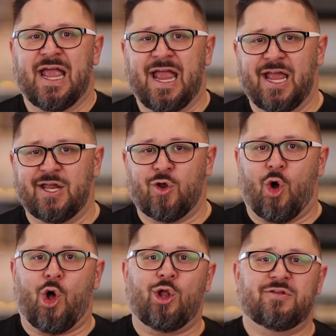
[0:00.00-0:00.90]
and
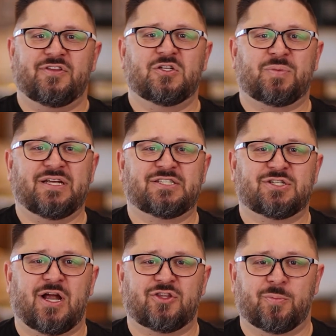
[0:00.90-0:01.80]
all of these
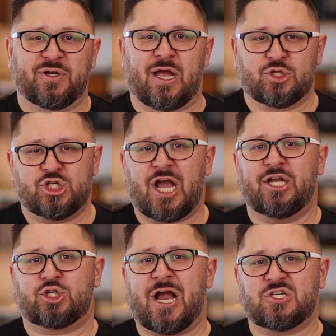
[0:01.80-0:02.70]
places are out there putting out
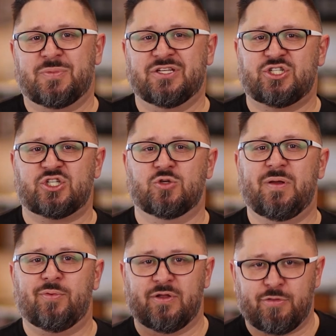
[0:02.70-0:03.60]
giant trash bins just so
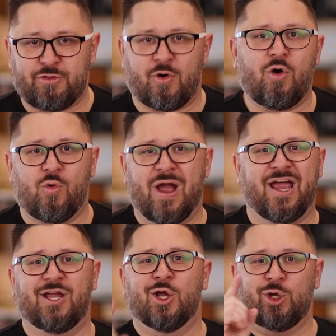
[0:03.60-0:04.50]
people can throw
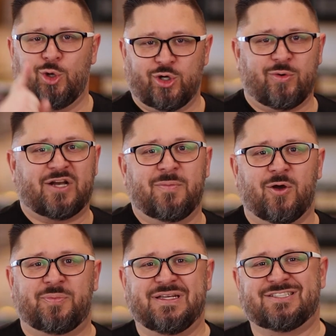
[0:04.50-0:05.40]
away your direct
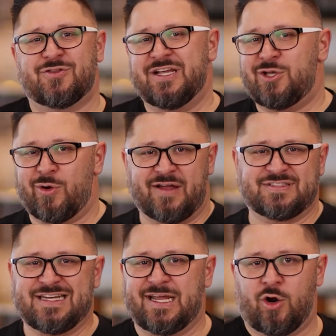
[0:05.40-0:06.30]
mail piece so they don't
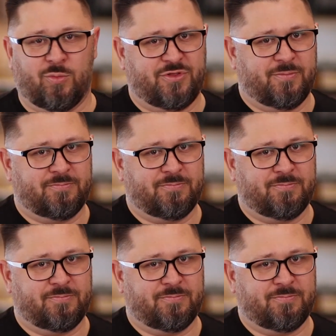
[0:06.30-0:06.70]
have to take it home with